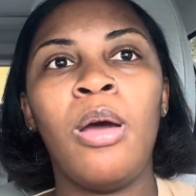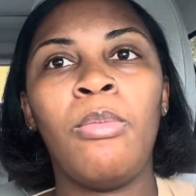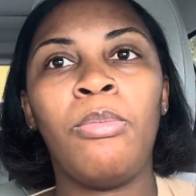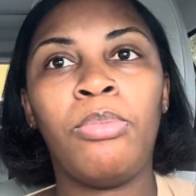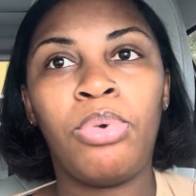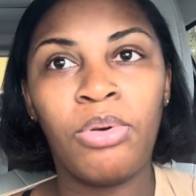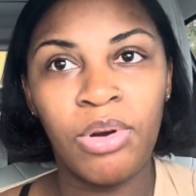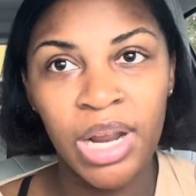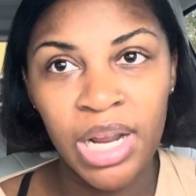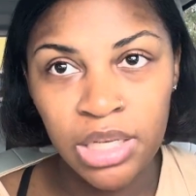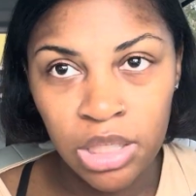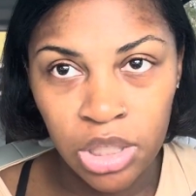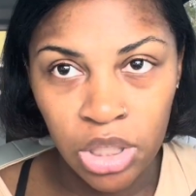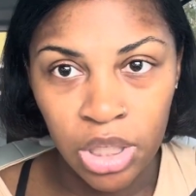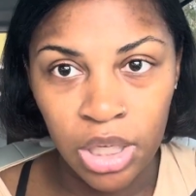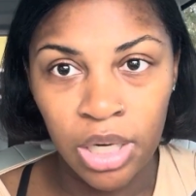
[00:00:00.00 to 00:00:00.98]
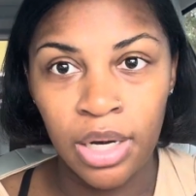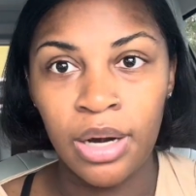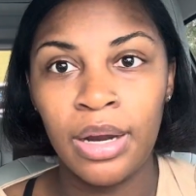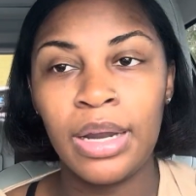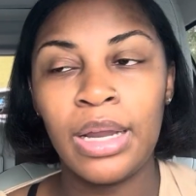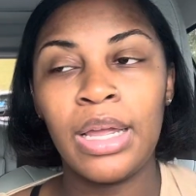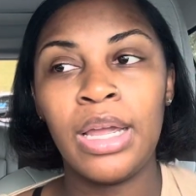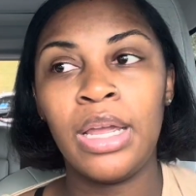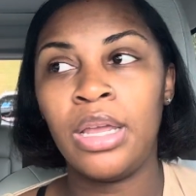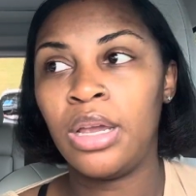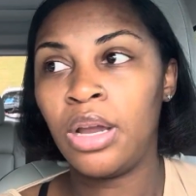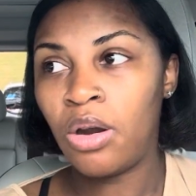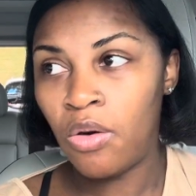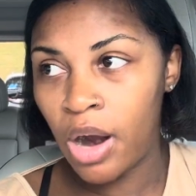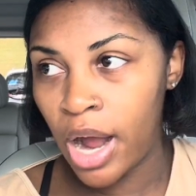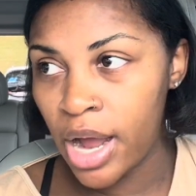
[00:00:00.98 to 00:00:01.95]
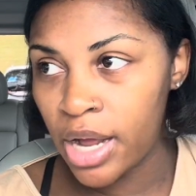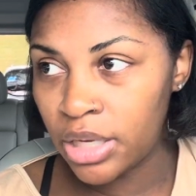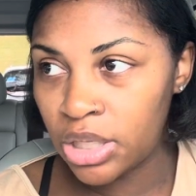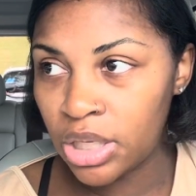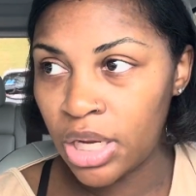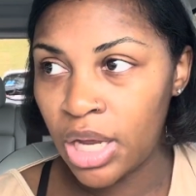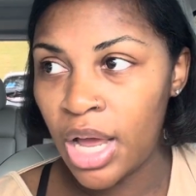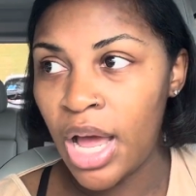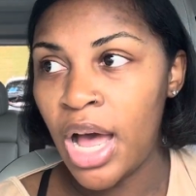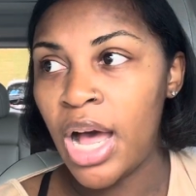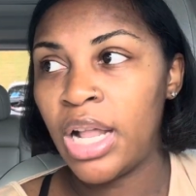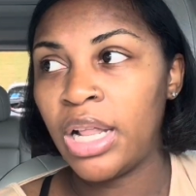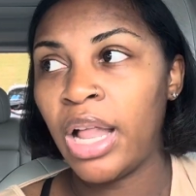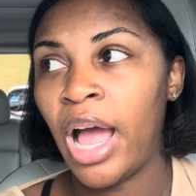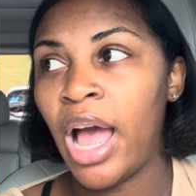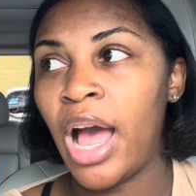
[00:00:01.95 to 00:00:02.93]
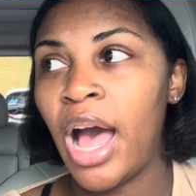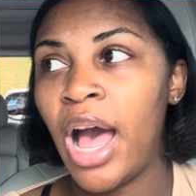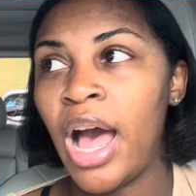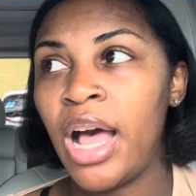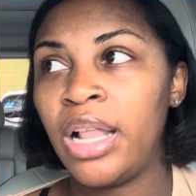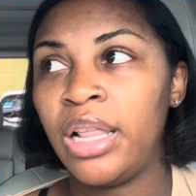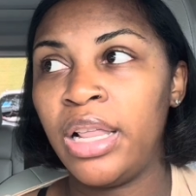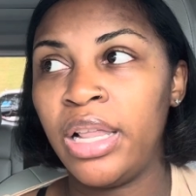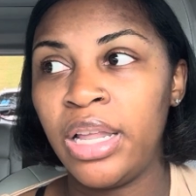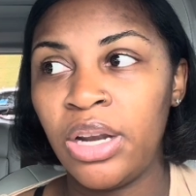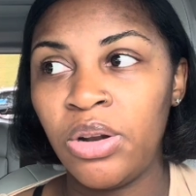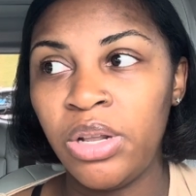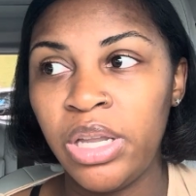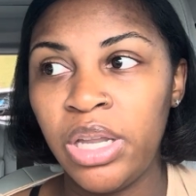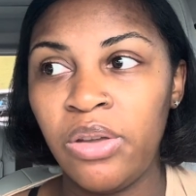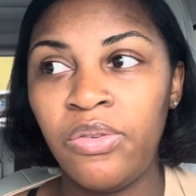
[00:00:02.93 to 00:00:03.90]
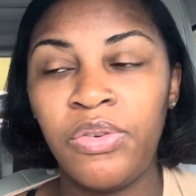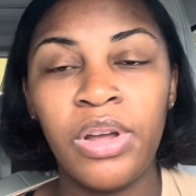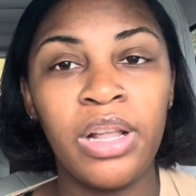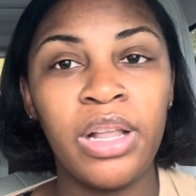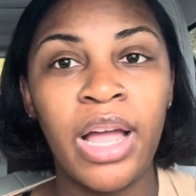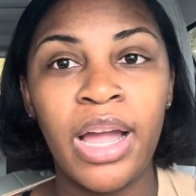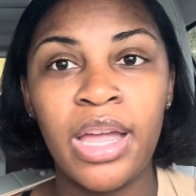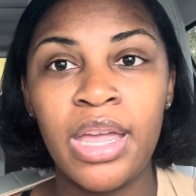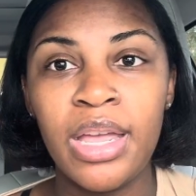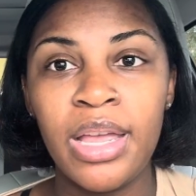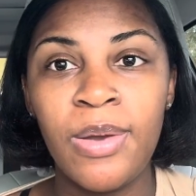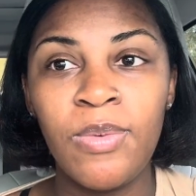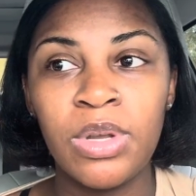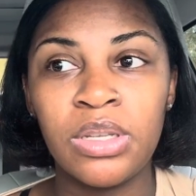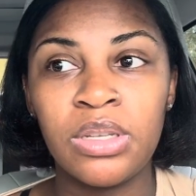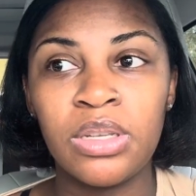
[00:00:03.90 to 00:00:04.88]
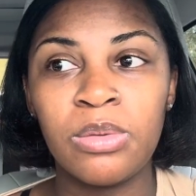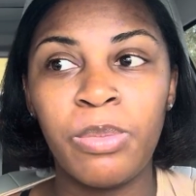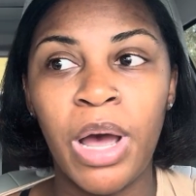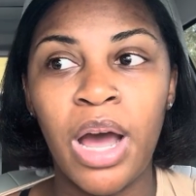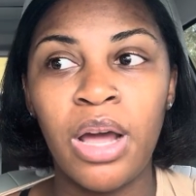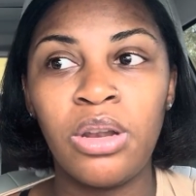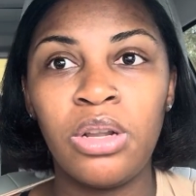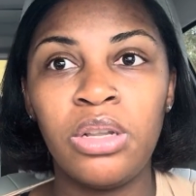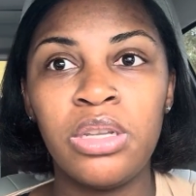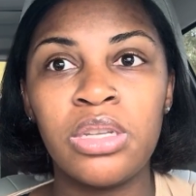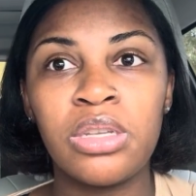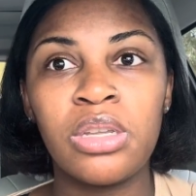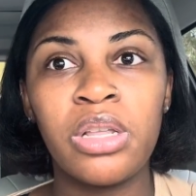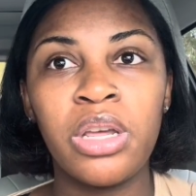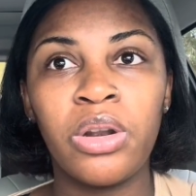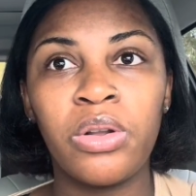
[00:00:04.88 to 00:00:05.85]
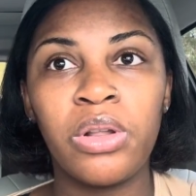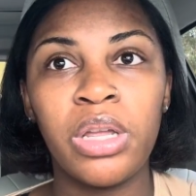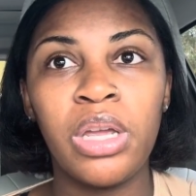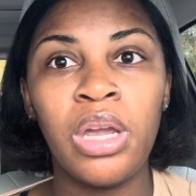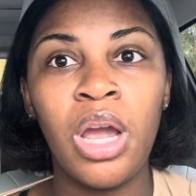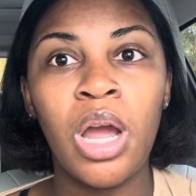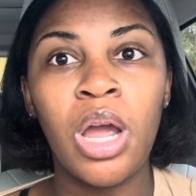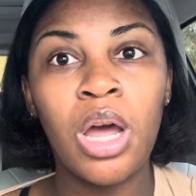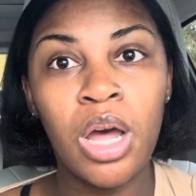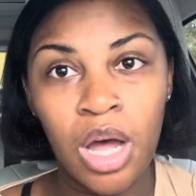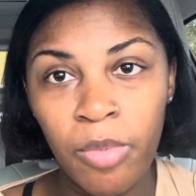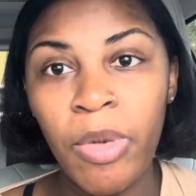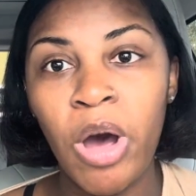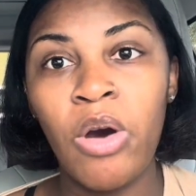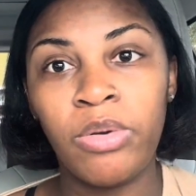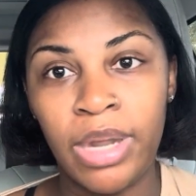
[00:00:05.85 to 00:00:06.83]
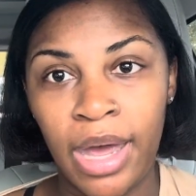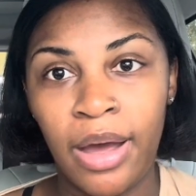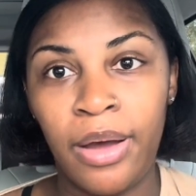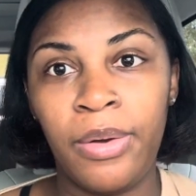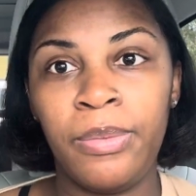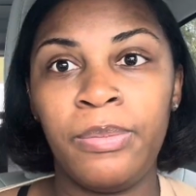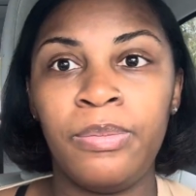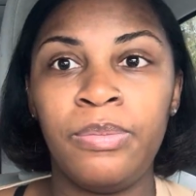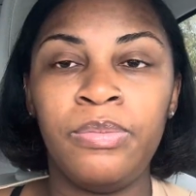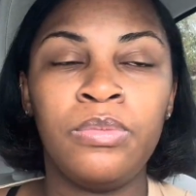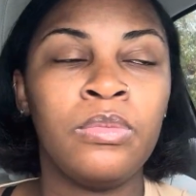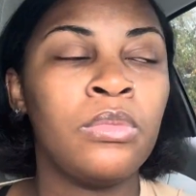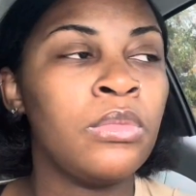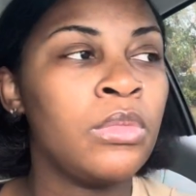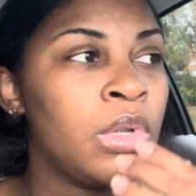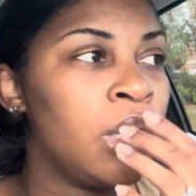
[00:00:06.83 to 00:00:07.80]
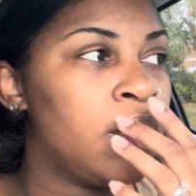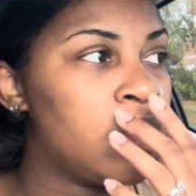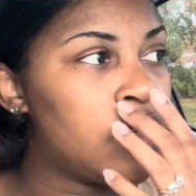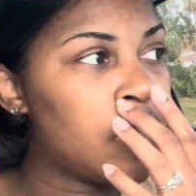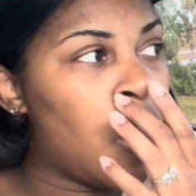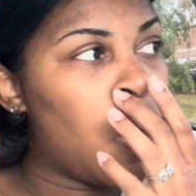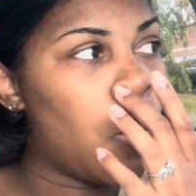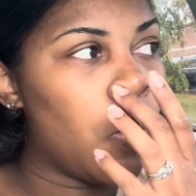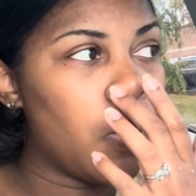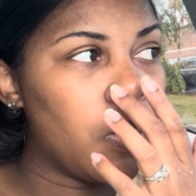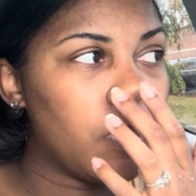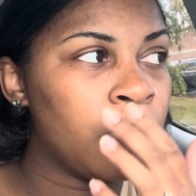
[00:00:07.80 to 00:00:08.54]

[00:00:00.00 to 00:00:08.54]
pressure in your crotch. Like, I literally felt like he was just about to just literally come on out. So,